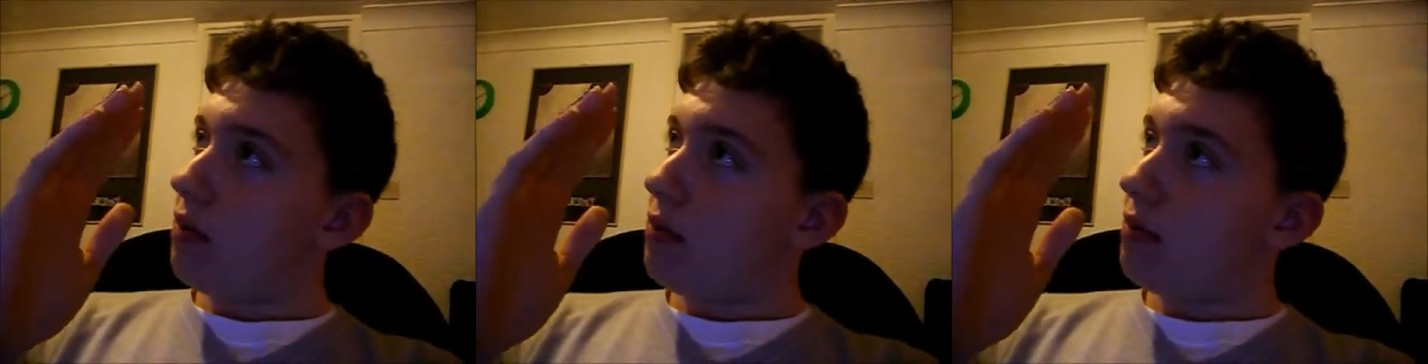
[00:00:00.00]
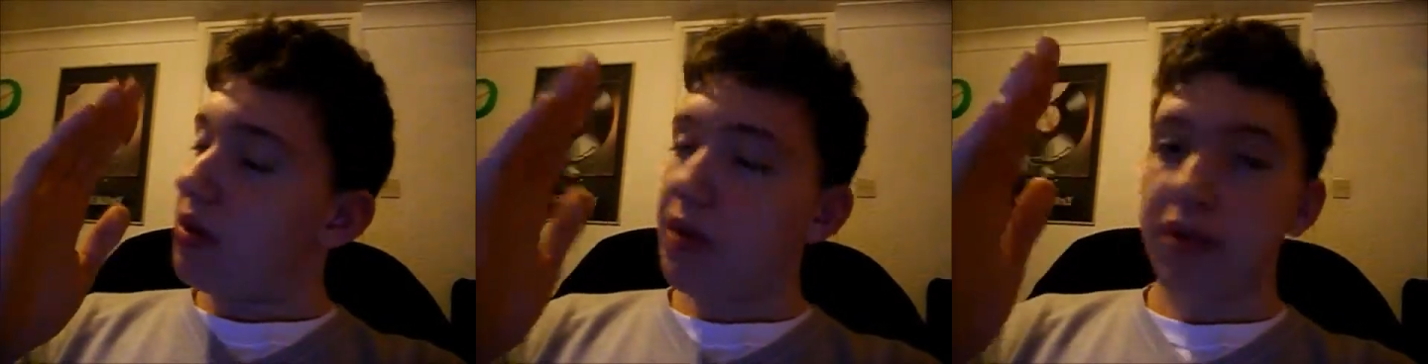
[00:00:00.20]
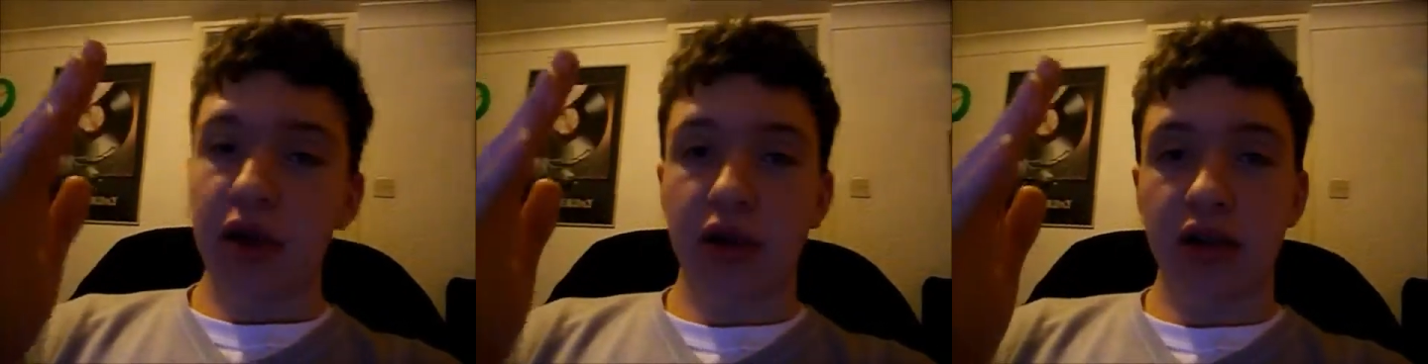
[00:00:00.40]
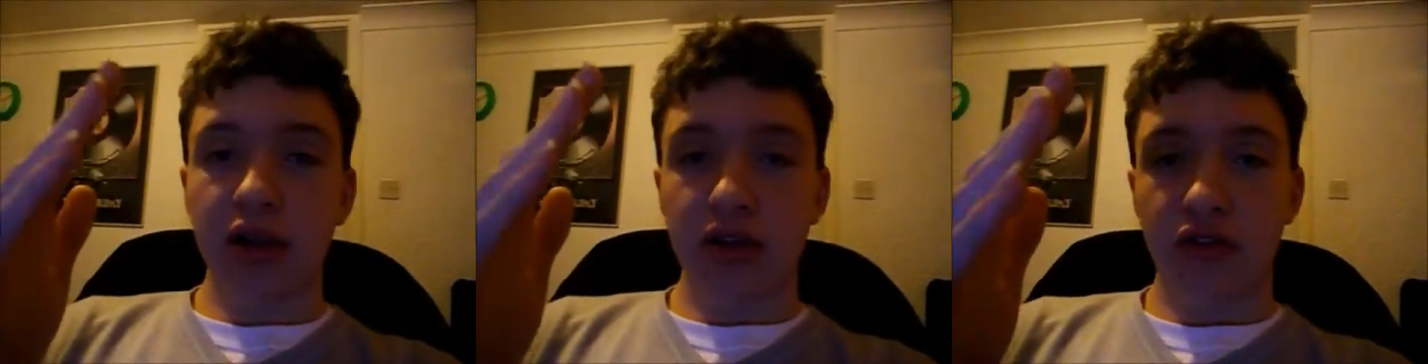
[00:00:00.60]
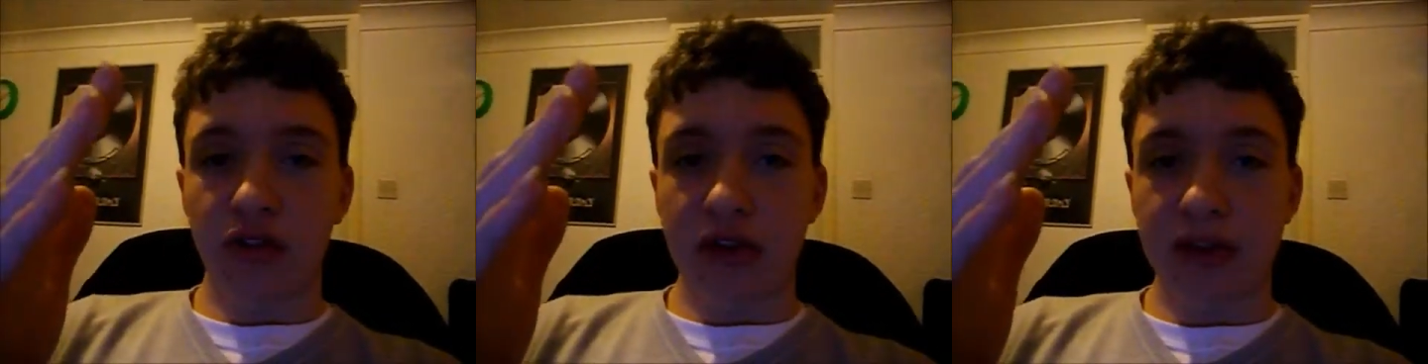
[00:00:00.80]
Biblical
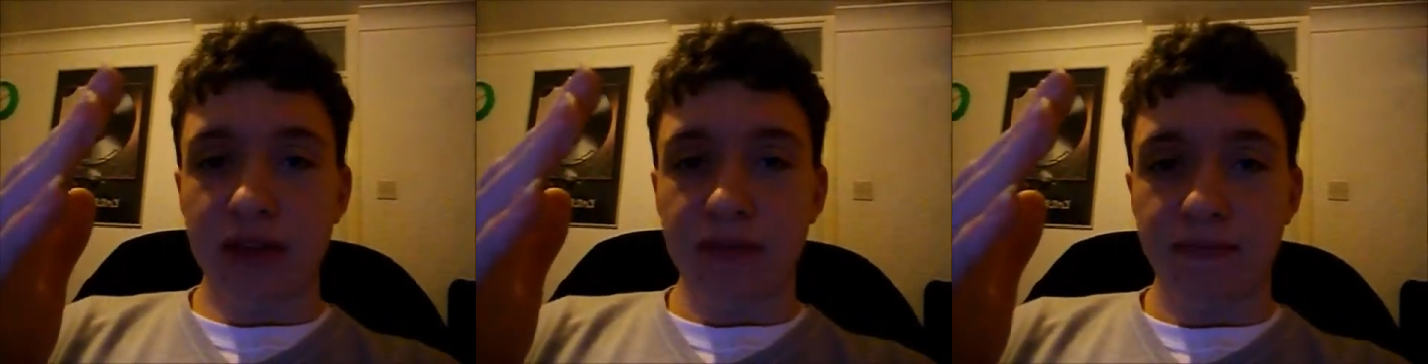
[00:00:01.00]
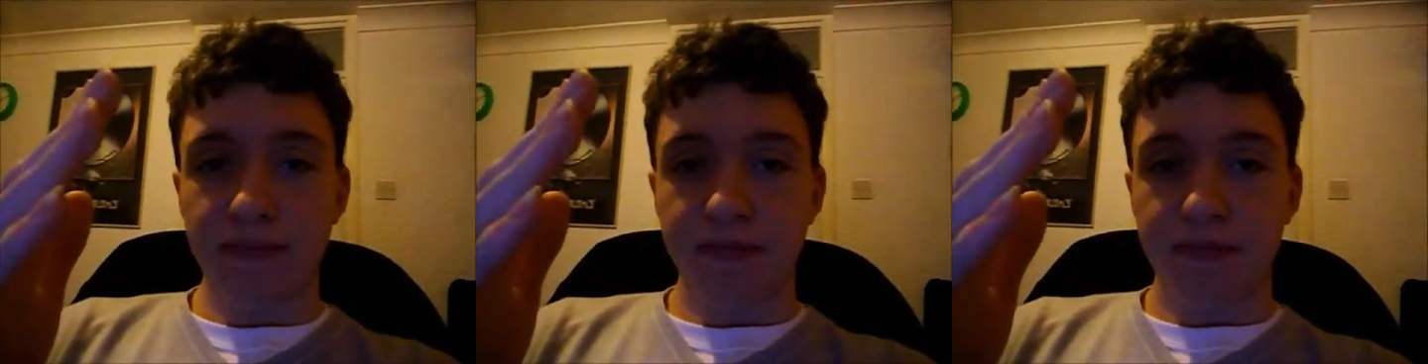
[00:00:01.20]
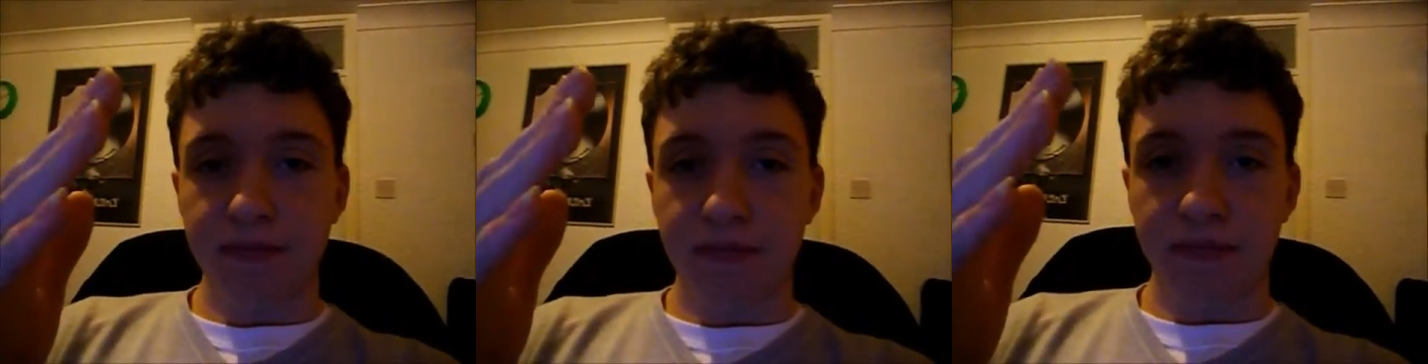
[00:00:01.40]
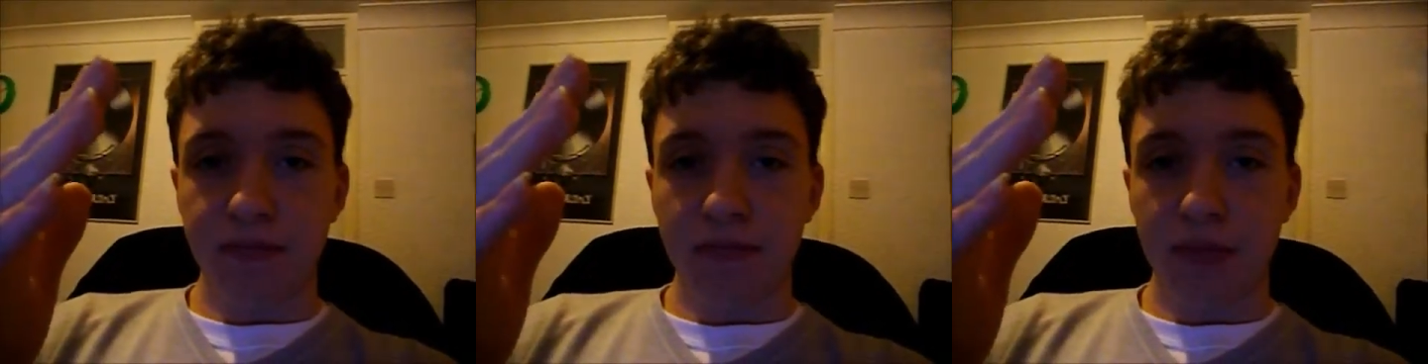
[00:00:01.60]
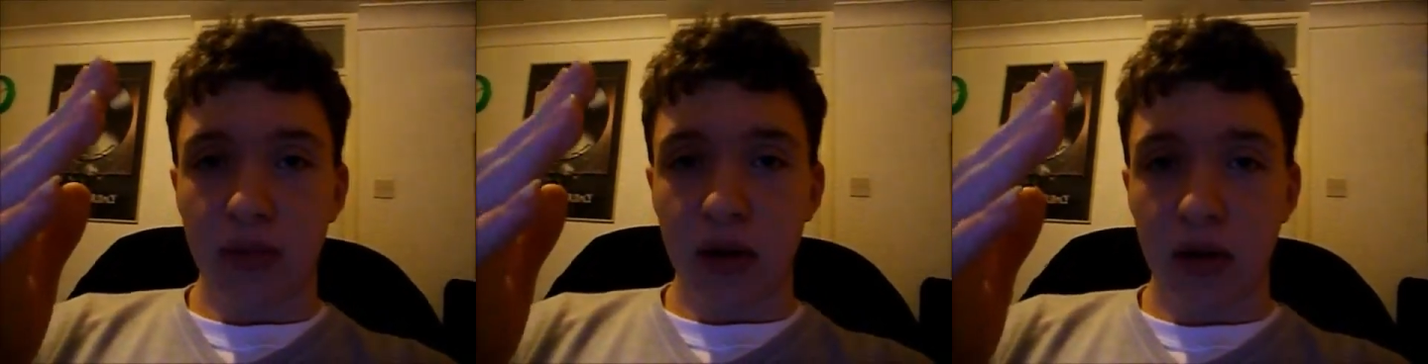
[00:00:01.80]
literalism,
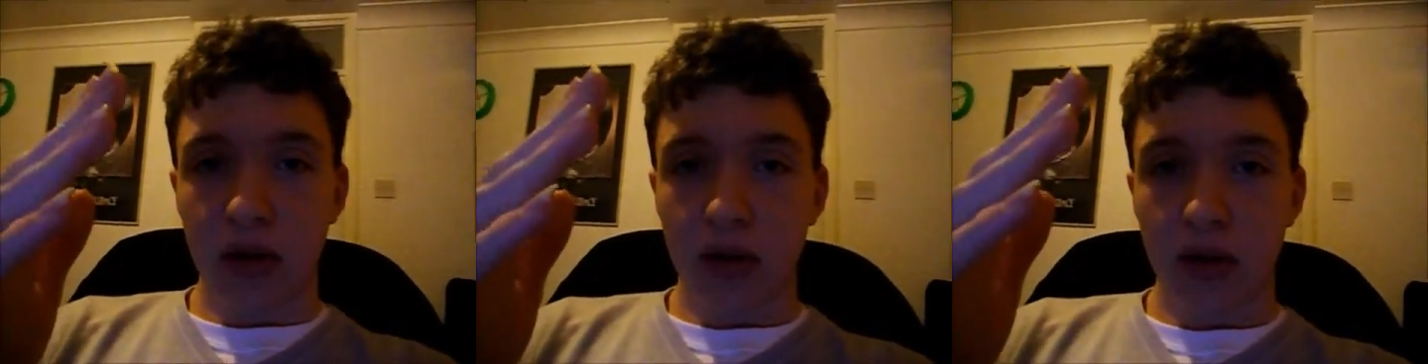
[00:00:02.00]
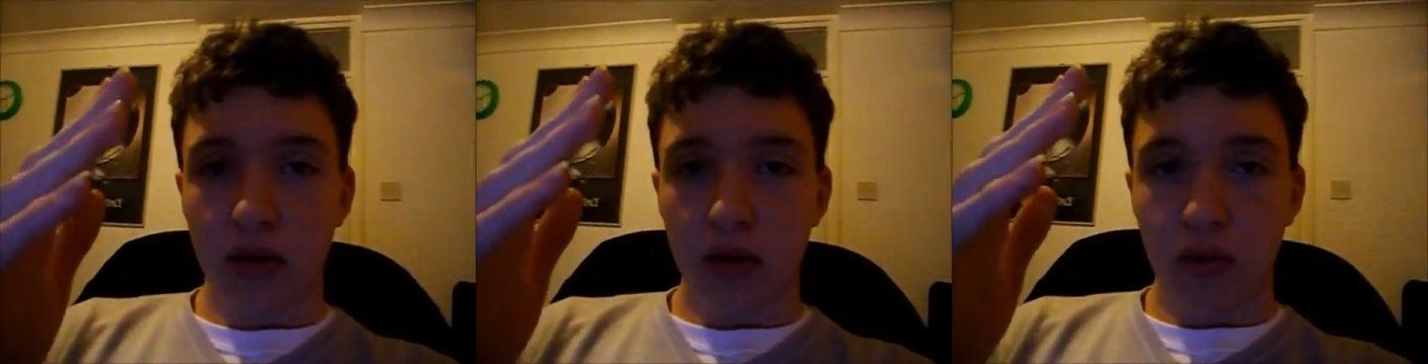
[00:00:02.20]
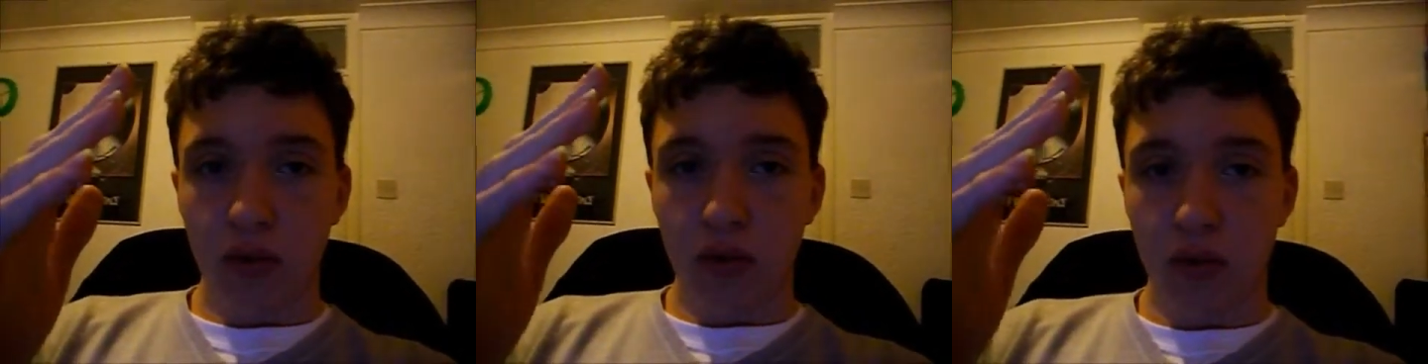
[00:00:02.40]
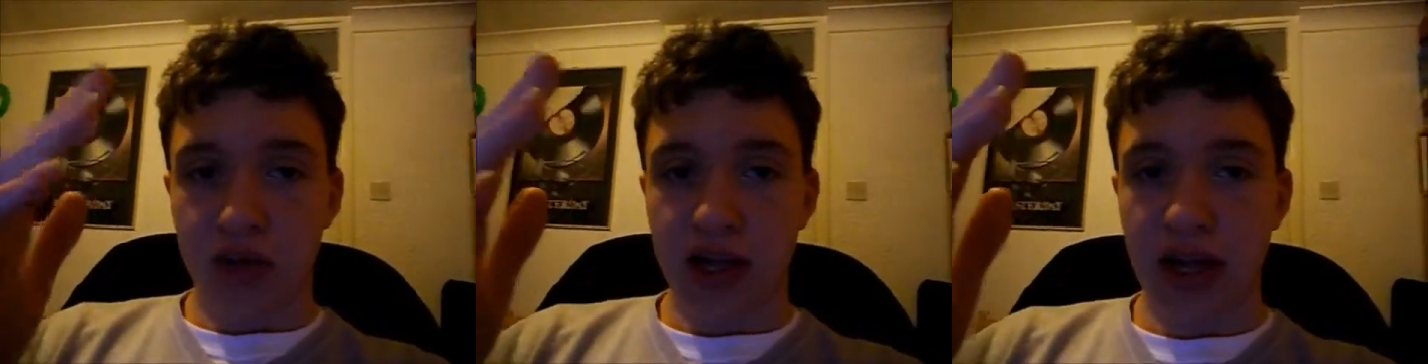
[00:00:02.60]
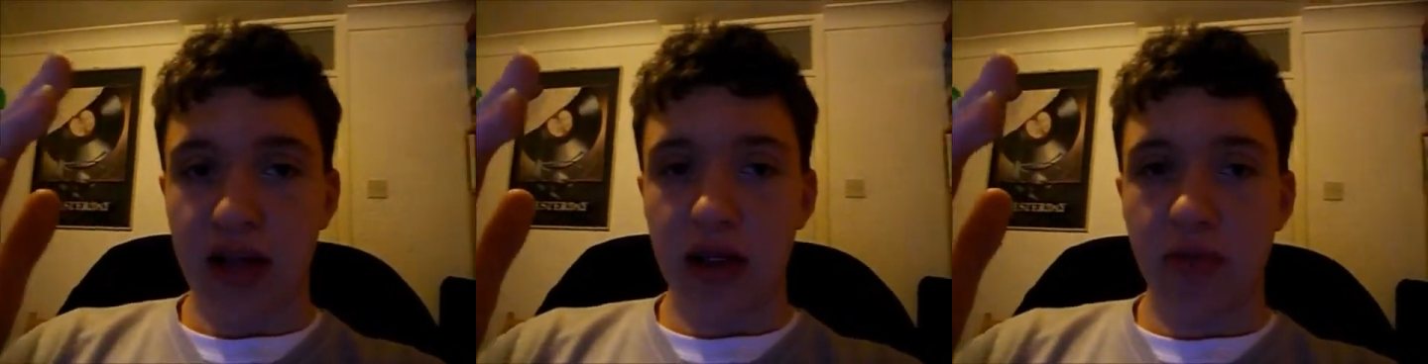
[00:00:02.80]
we're
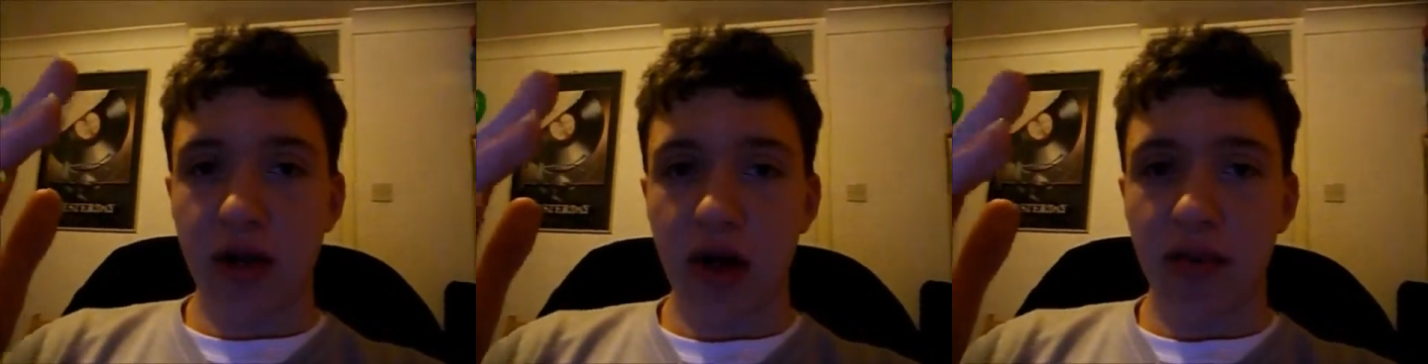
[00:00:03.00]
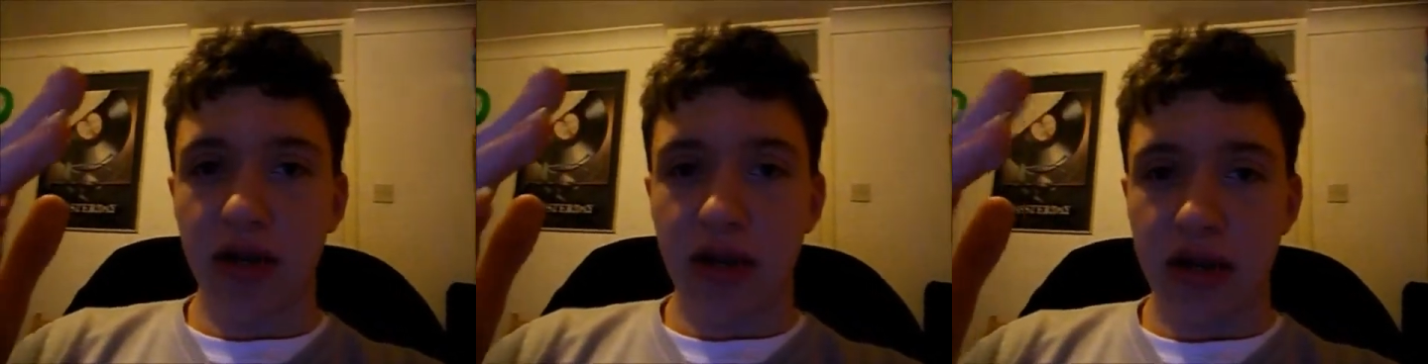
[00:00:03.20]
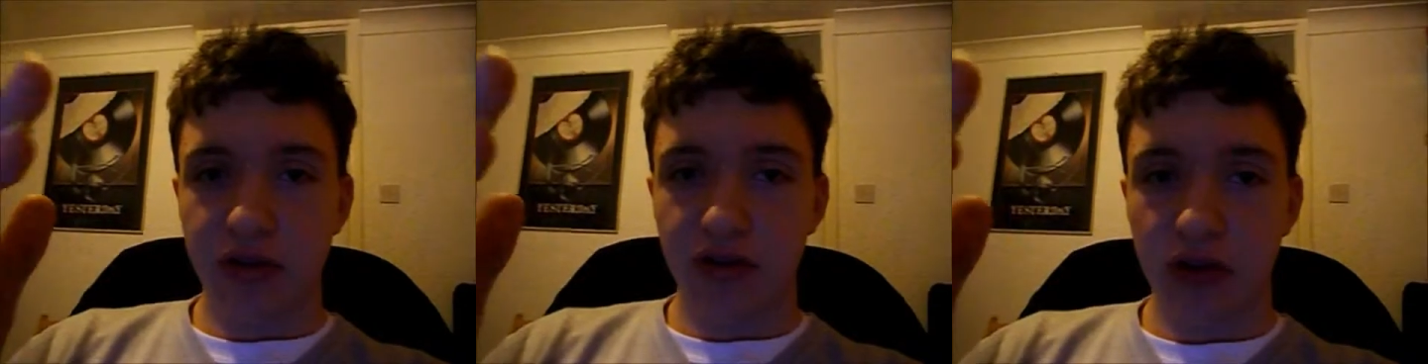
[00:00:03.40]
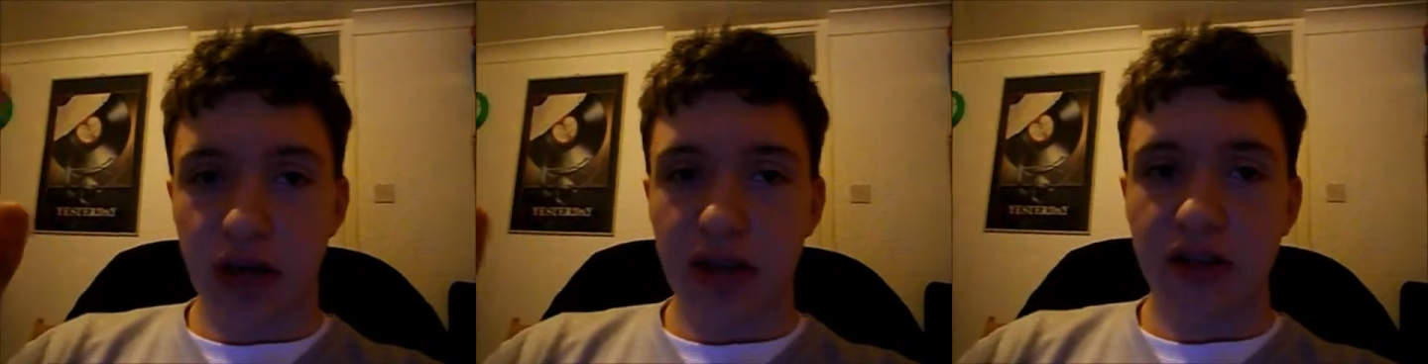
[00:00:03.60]
taking the Bible literally.